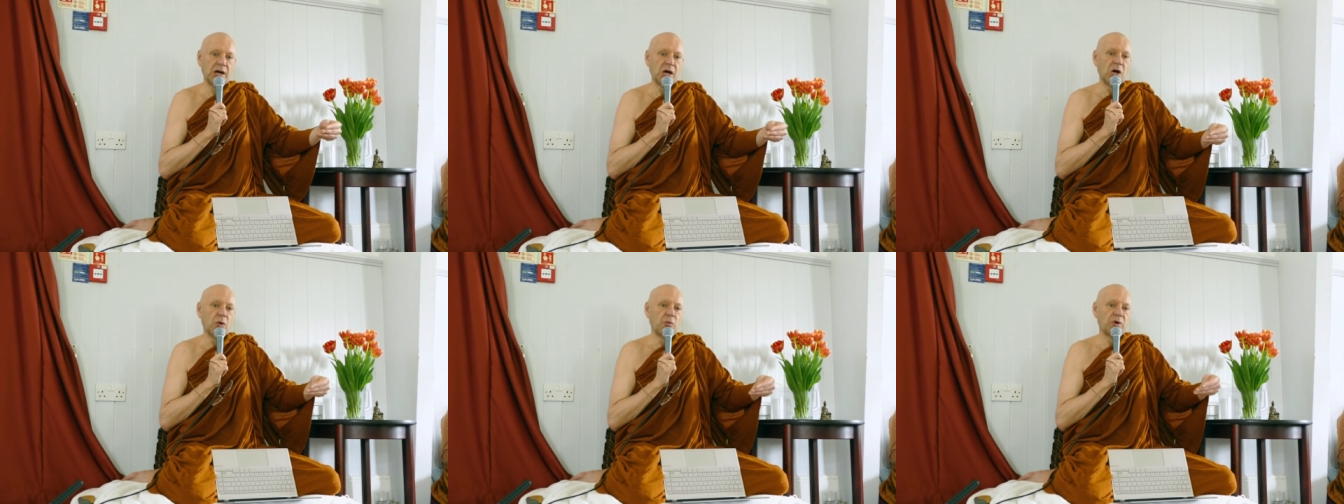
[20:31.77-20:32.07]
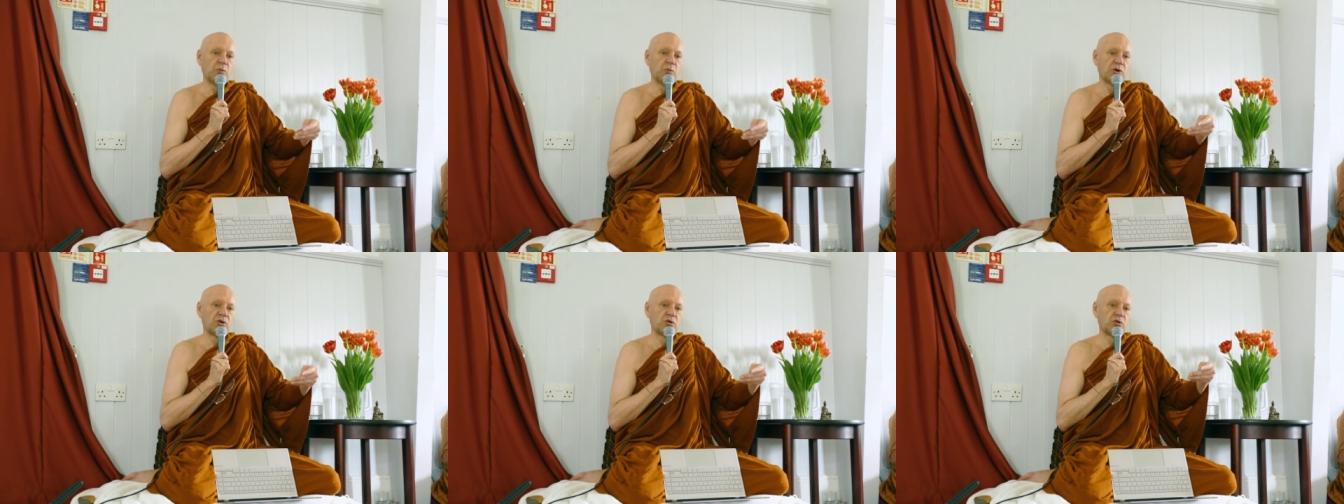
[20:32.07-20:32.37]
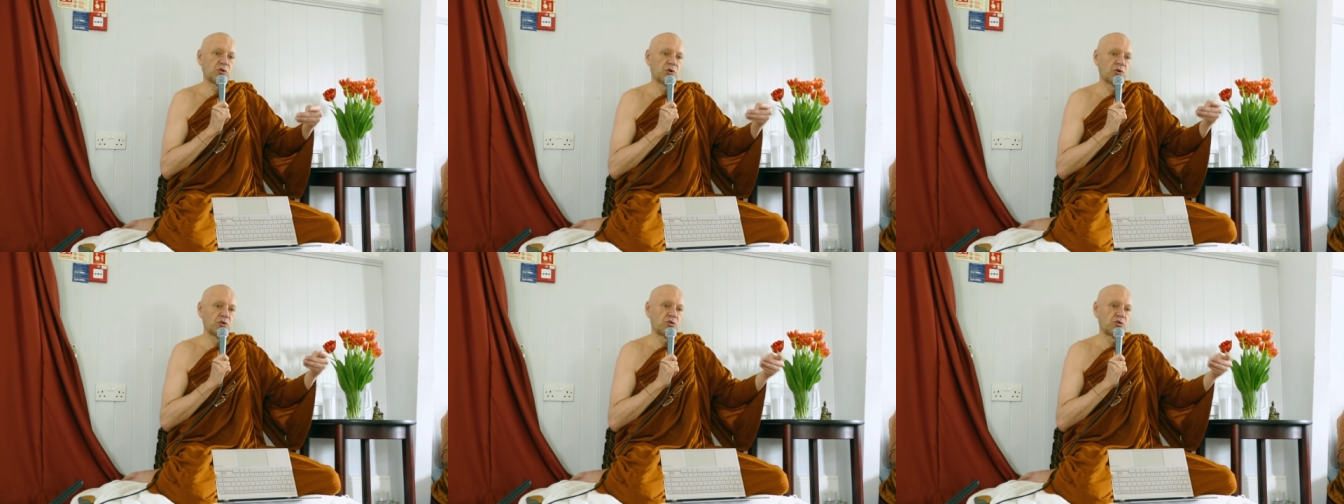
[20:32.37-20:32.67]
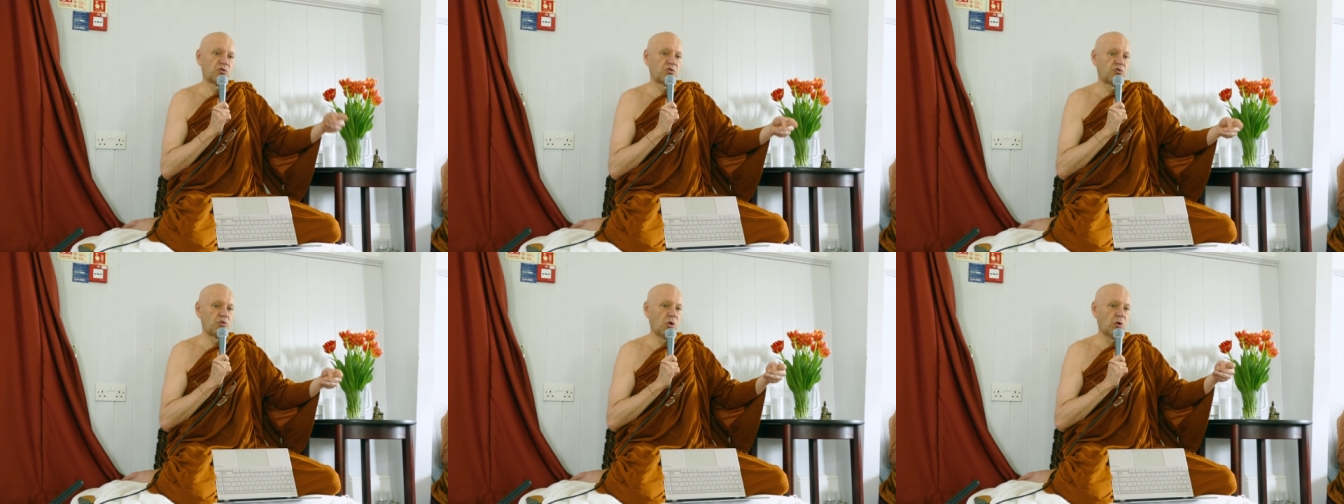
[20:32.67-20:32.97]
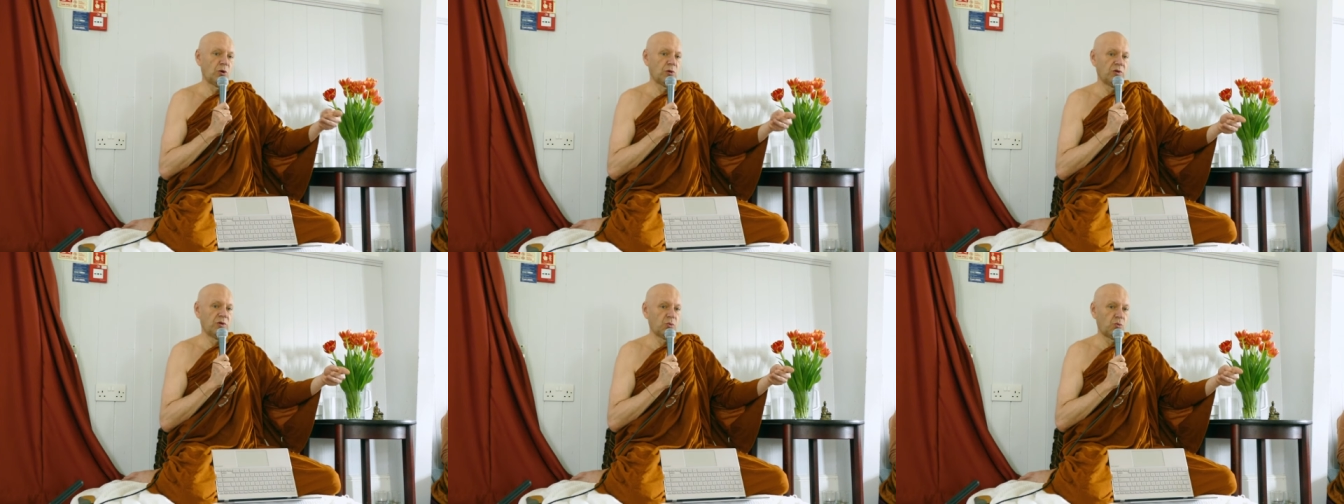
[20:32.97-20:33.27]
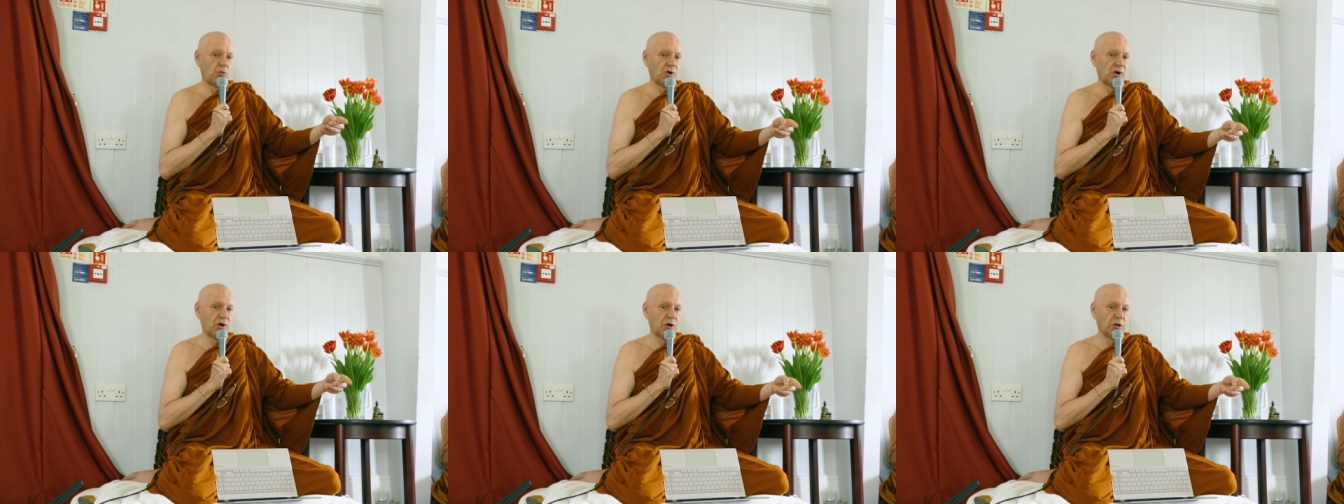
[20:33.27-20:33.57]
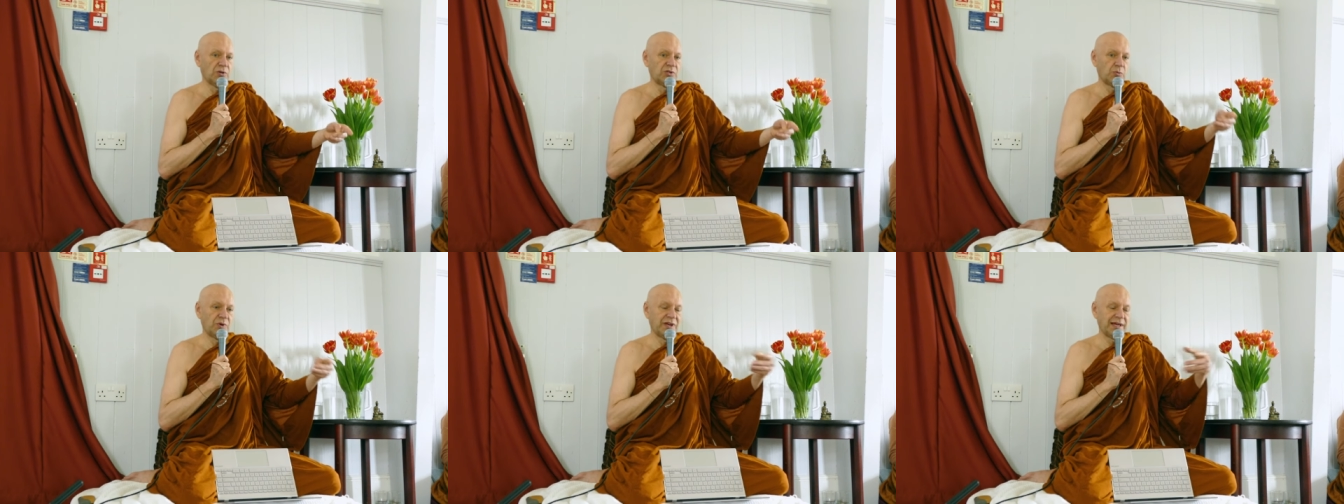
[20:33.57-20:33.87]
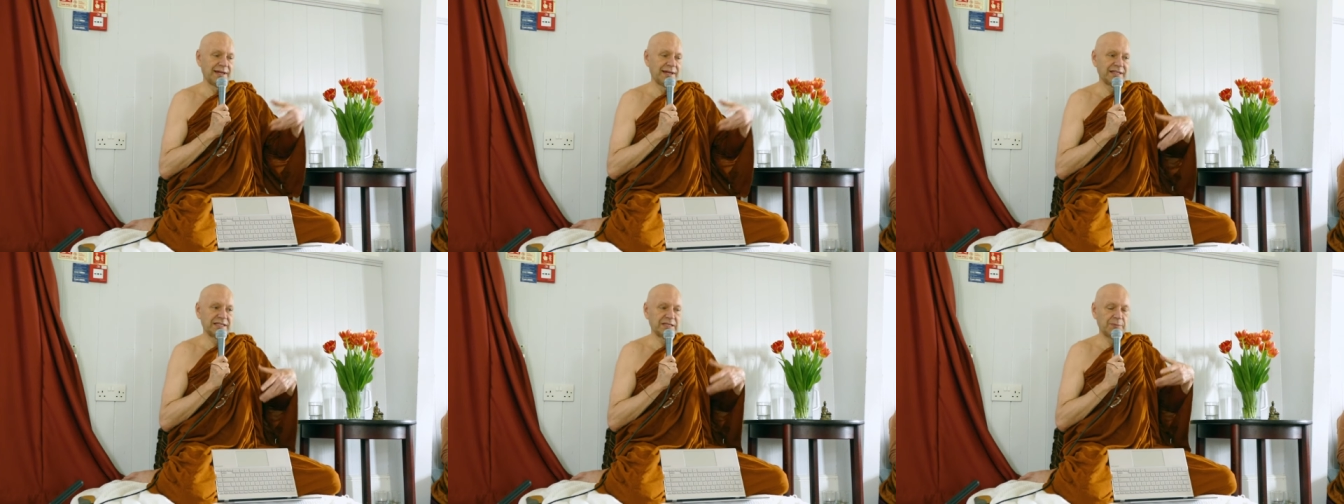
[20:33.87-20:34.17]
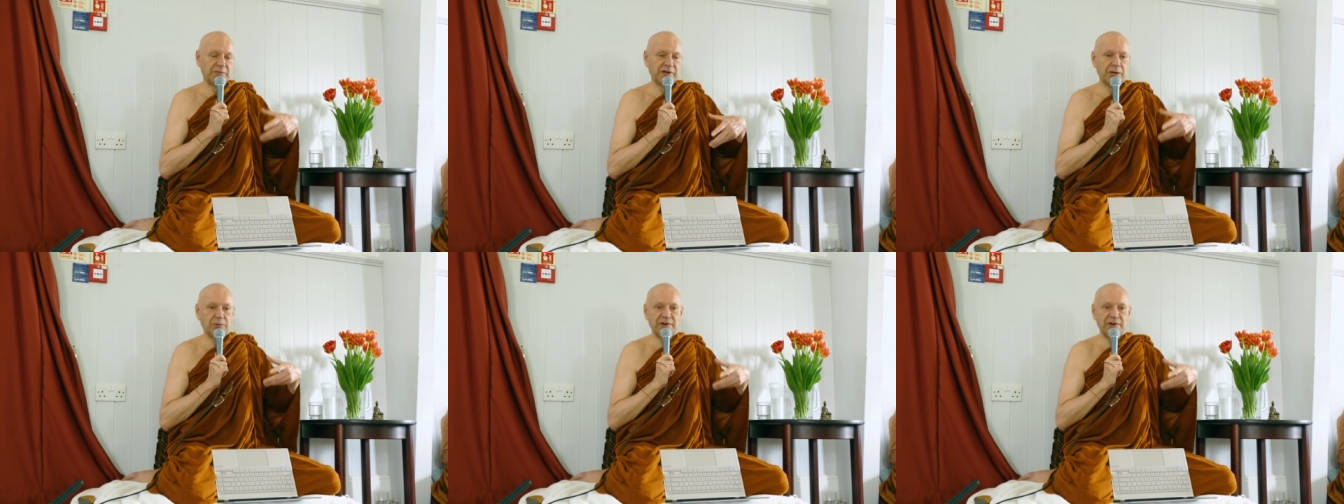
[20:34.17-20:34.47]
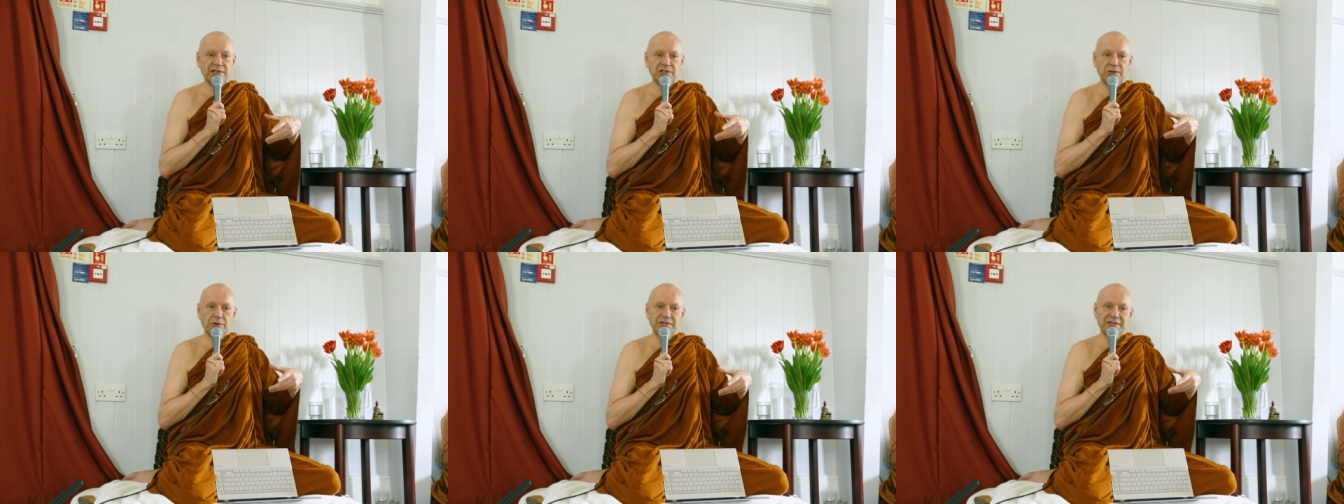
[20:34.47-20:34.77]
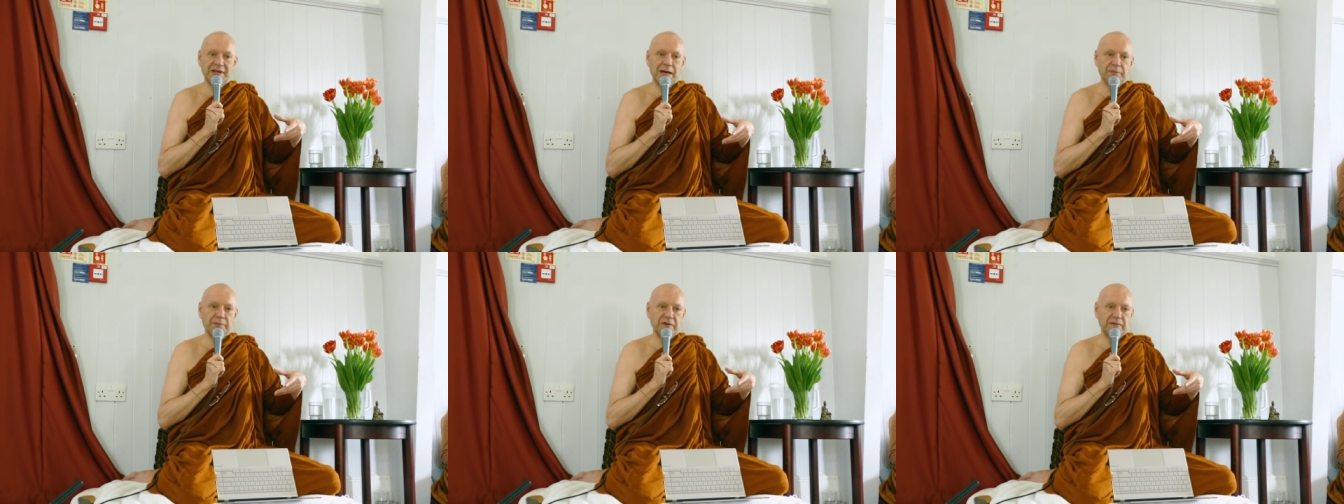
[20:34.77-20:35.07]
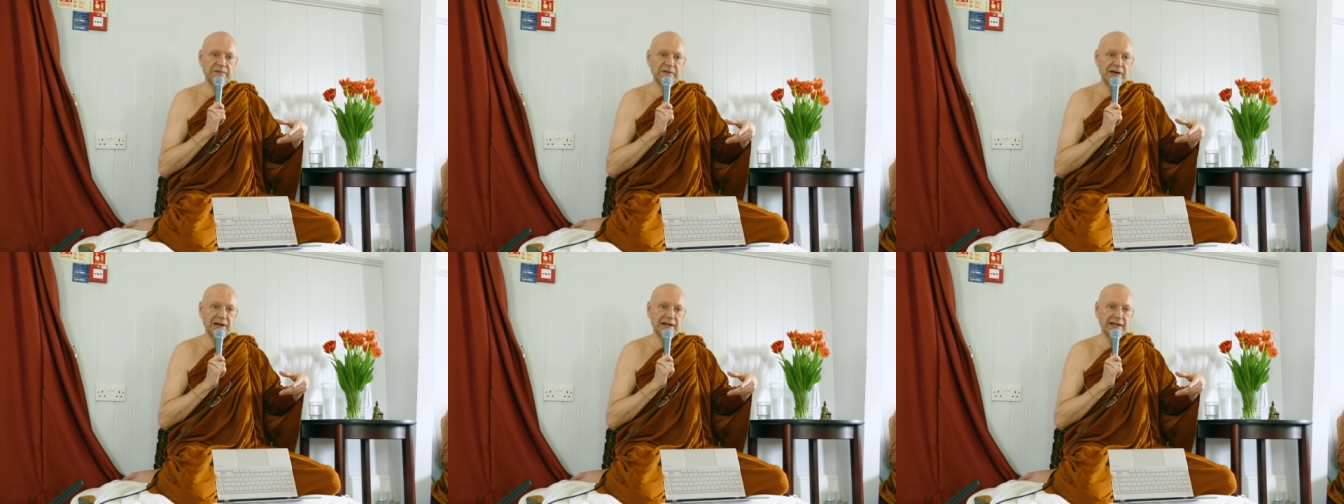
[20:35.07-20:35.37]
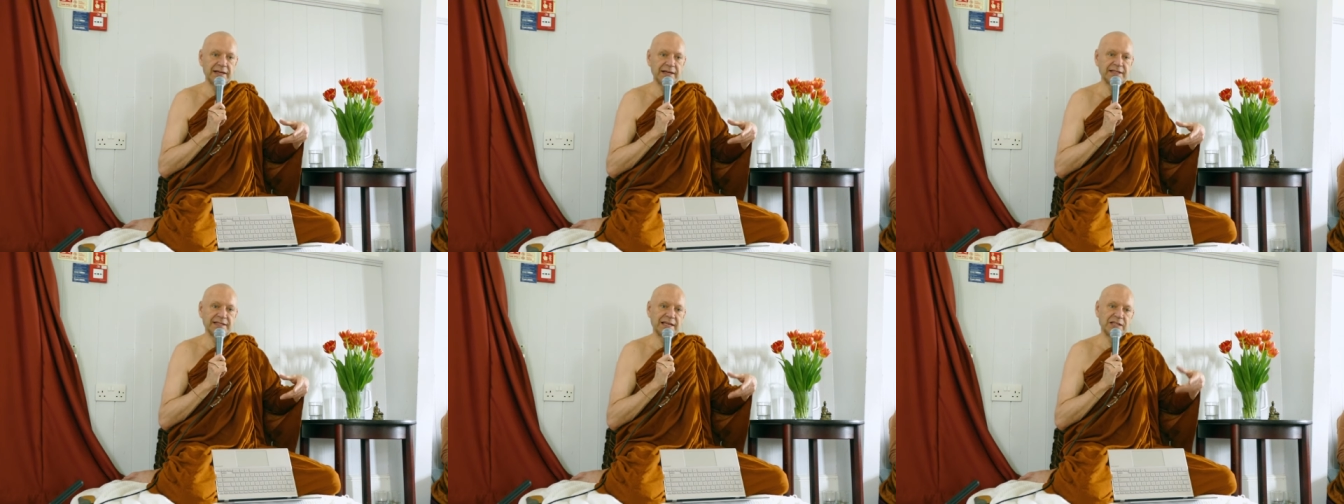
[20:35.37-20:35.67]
We want to control the world so we can experience those happy feelings.